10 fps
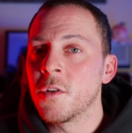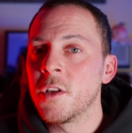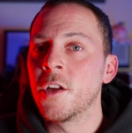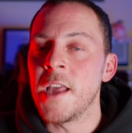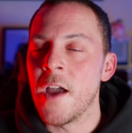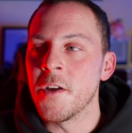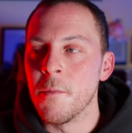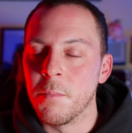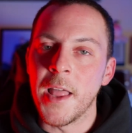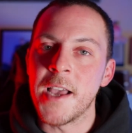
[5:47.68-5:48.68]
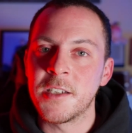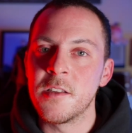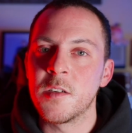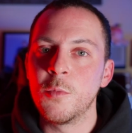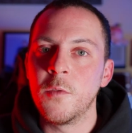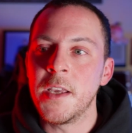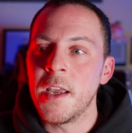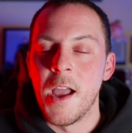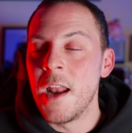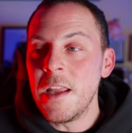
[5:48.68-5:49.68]
clearly having a blast in this
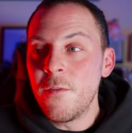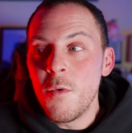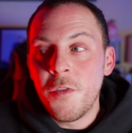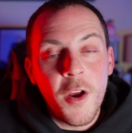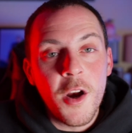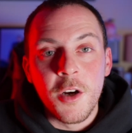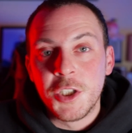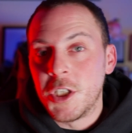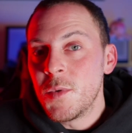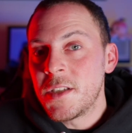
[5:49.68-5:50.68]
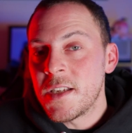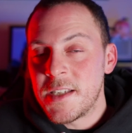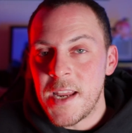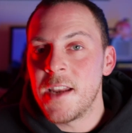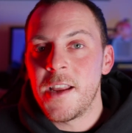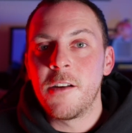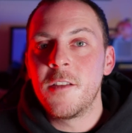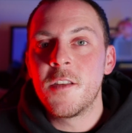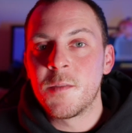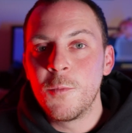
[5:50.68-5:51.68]
movie. And even with her, she was a standout
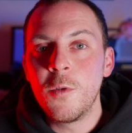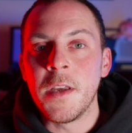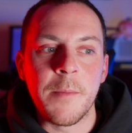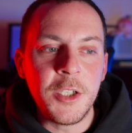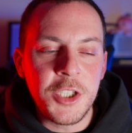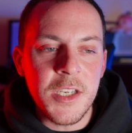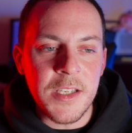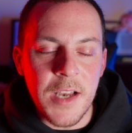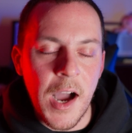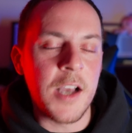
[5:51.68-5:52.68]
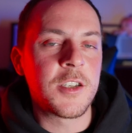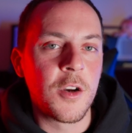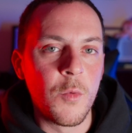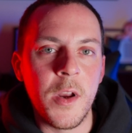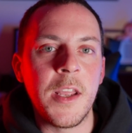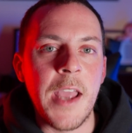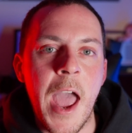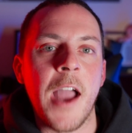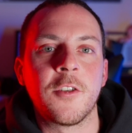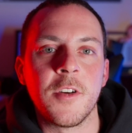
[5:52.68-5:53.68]
in this movie. I mean, she is an Oscar-winning
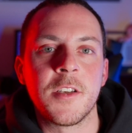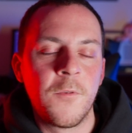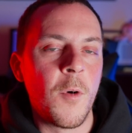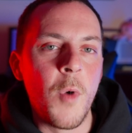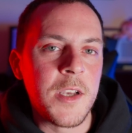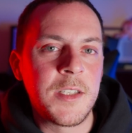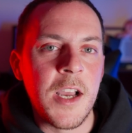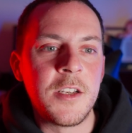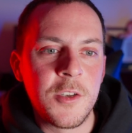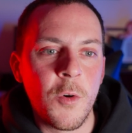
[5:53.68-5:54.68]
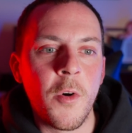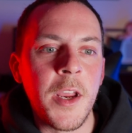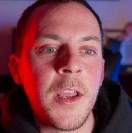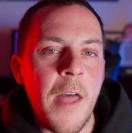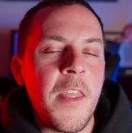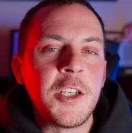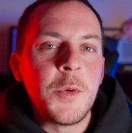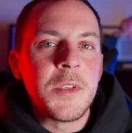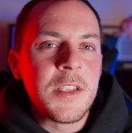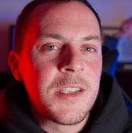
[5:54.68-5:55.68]
actress from West Side Story, and then she
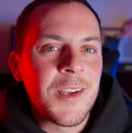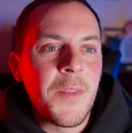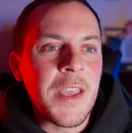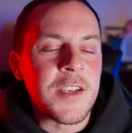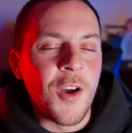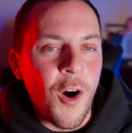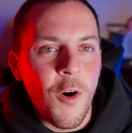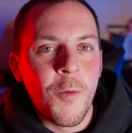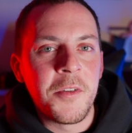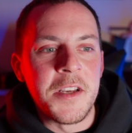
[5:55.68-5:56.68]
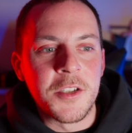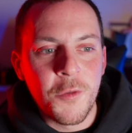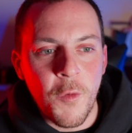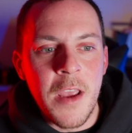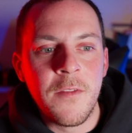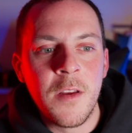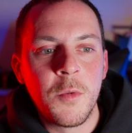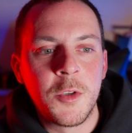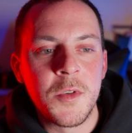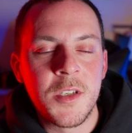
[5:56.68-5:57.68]
was in something as horrible as Craven,
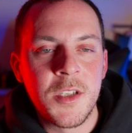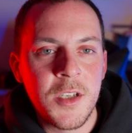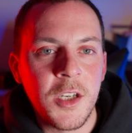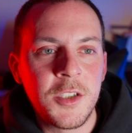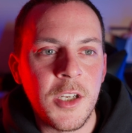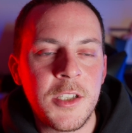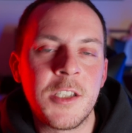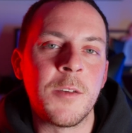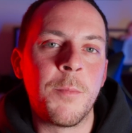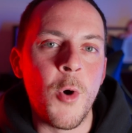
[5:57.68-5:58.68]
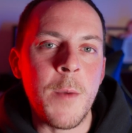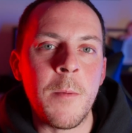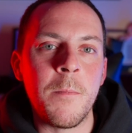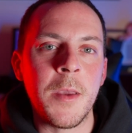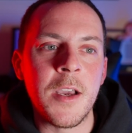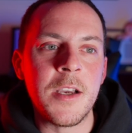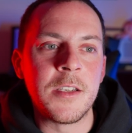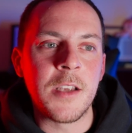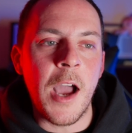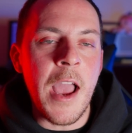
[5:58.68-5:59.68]
which was such a disappointment
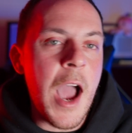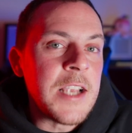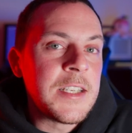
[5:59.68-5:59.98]
because I